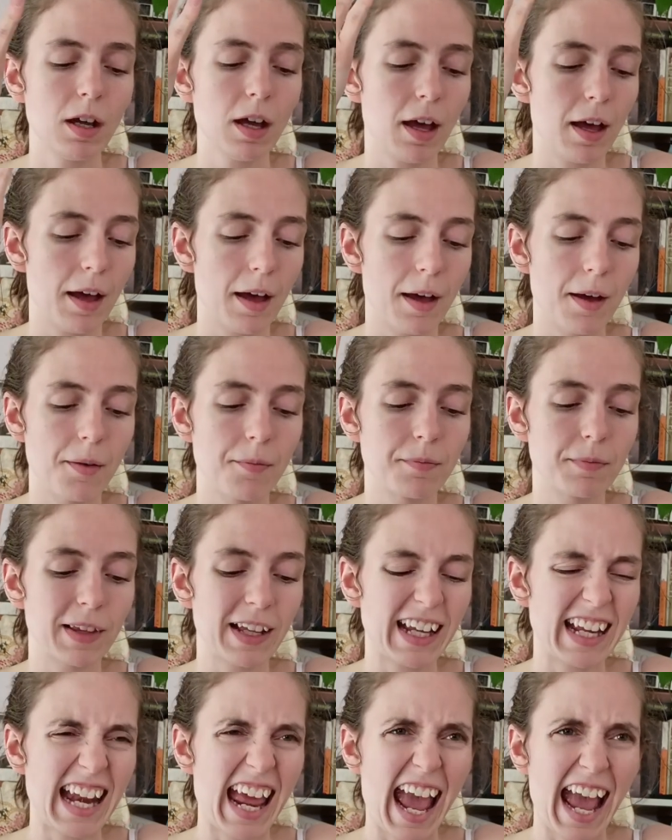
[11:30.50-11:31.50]

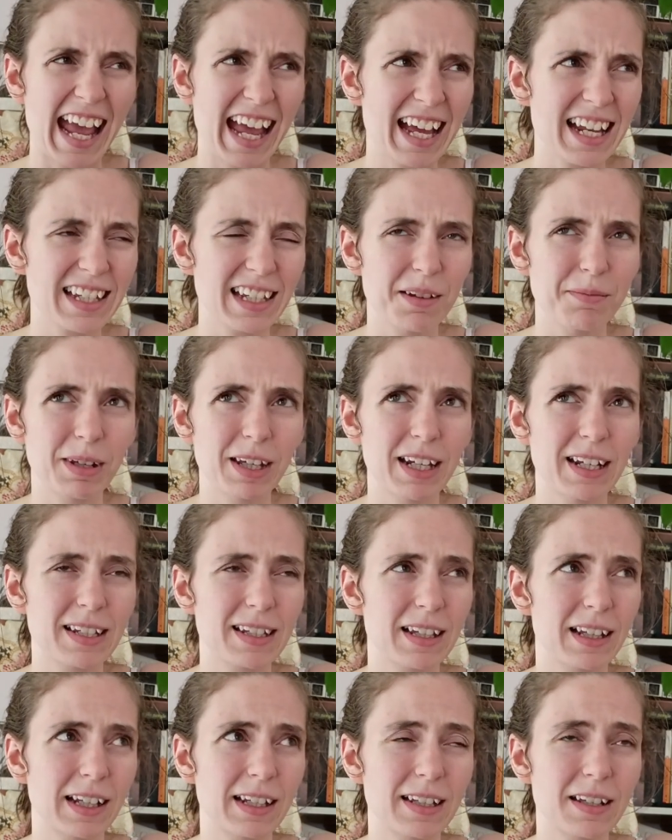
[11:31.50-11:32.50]
like an aunt, I'm getting
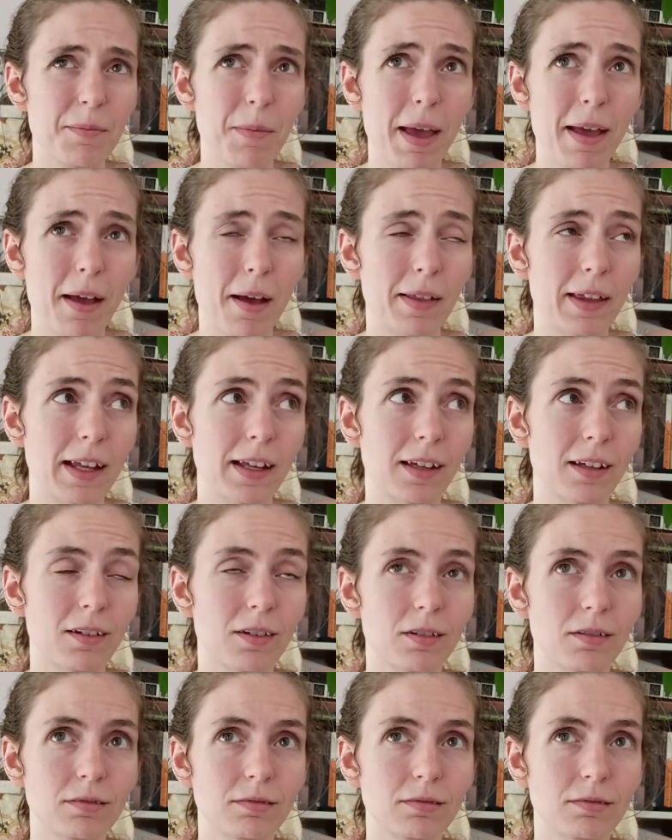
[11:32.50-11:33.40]
like some like